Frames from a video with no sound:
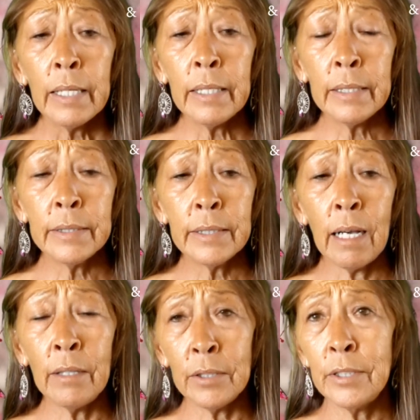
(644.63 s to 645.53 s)
is
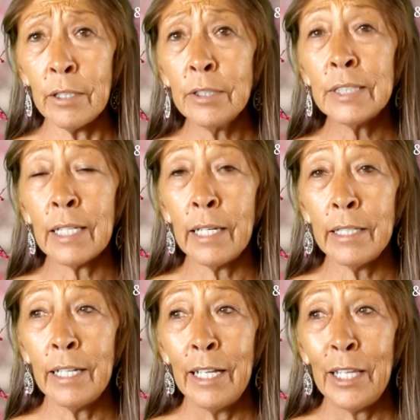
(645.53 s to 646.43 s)
on the dark
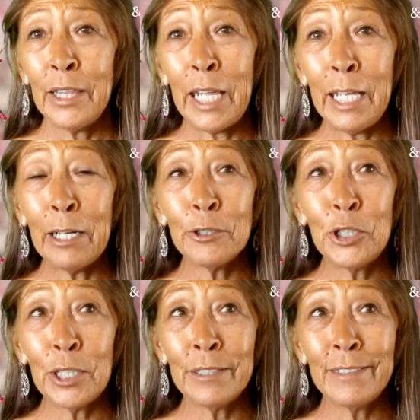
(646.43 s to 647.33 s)
side. They are
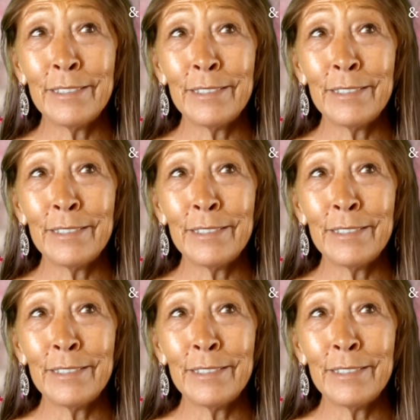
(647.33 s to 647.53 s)
just